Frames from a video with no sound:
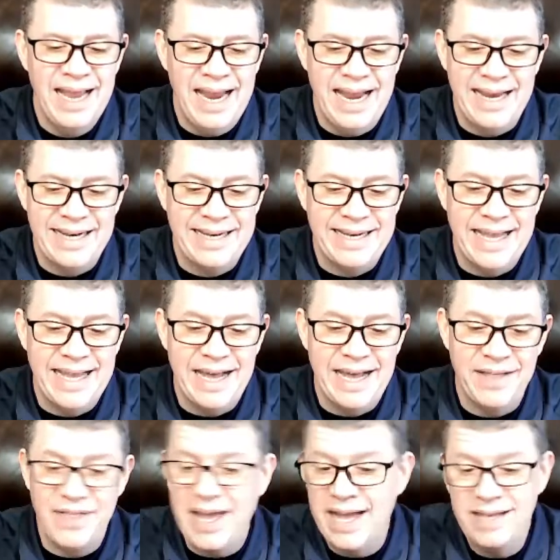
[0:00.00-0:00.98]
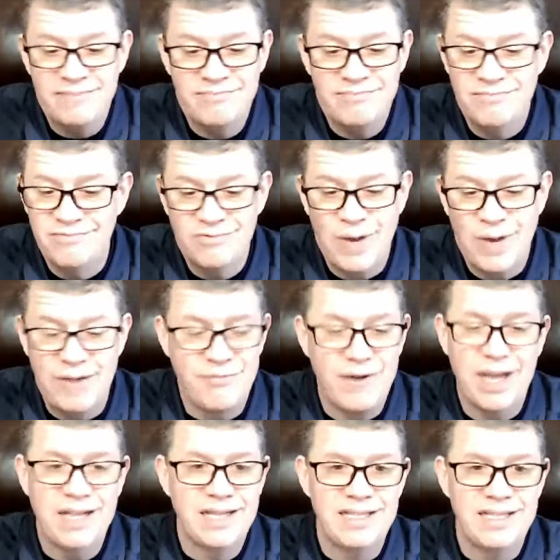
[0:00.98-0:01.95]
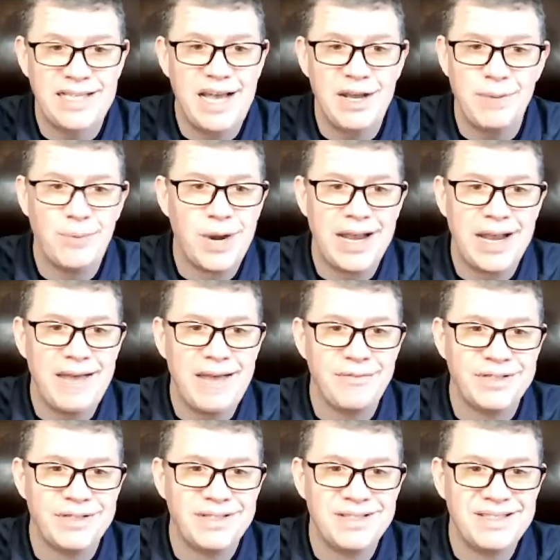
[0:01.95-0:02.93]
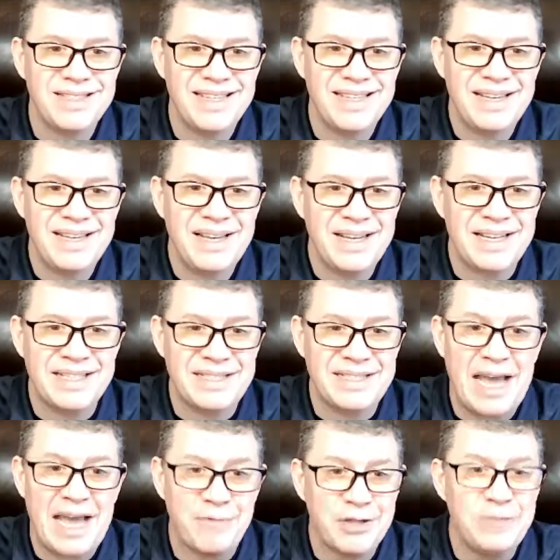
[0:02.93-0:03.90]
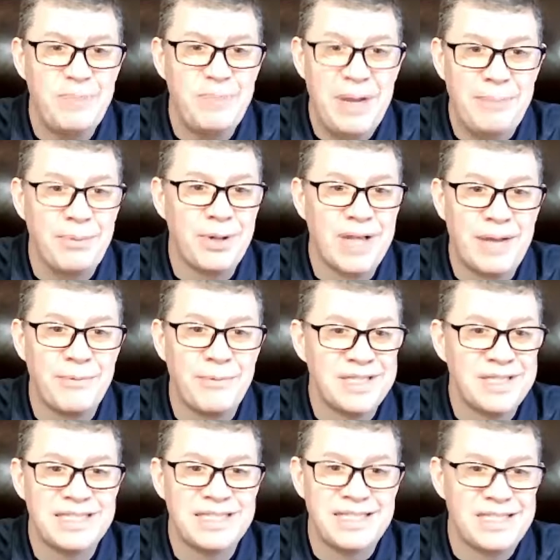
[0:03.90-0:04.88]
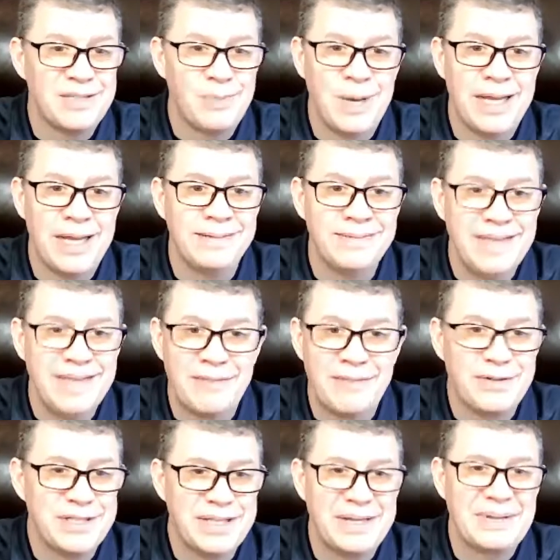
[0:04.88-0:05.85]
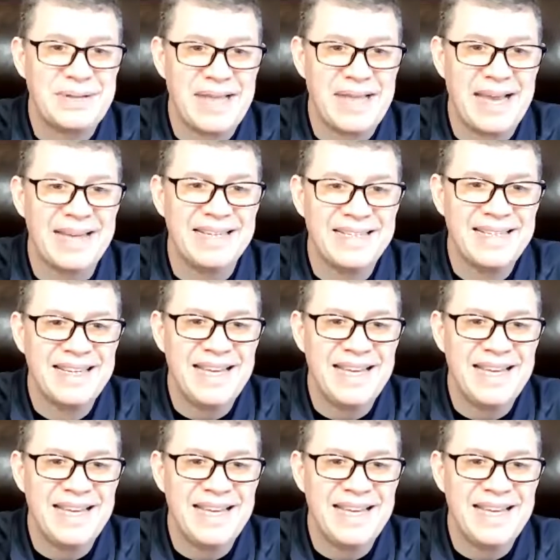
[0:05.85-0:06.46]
And that, quite frankly, is how you break average, because average people let resistance win every single day.